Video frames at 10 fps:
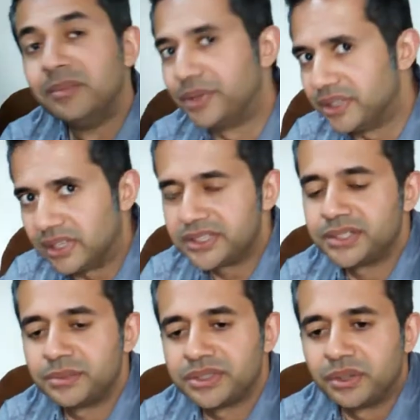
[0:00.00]

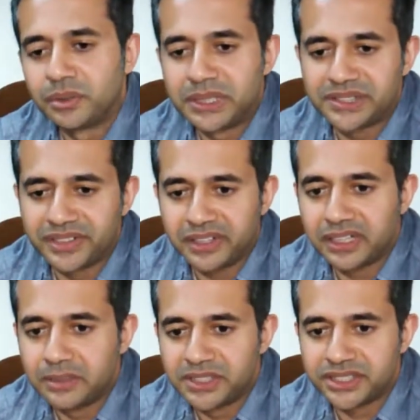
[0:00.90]
Production was always very
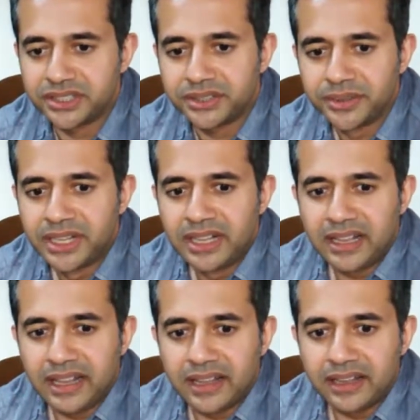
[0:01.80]
limited,
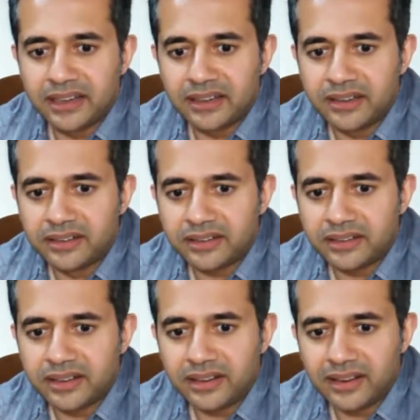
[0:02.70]
and
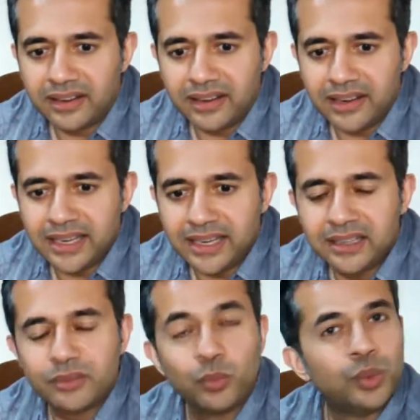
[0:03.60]

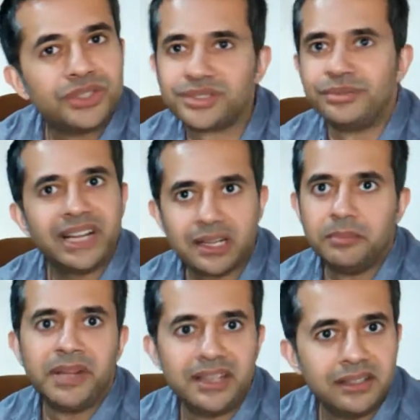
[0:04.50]
it was
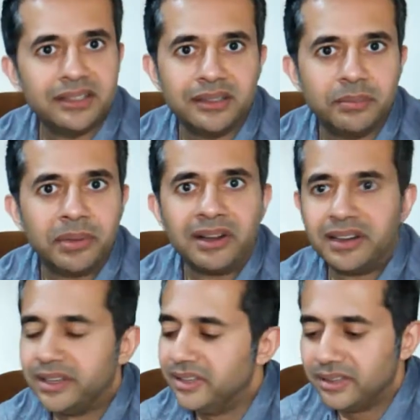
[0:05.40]
recommended
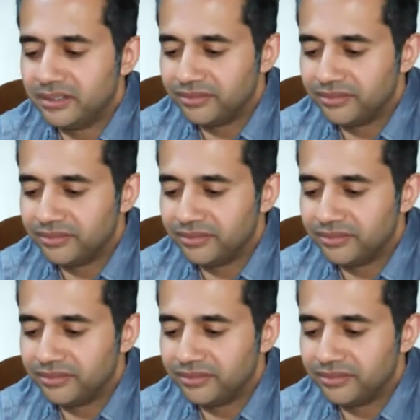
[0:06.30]
by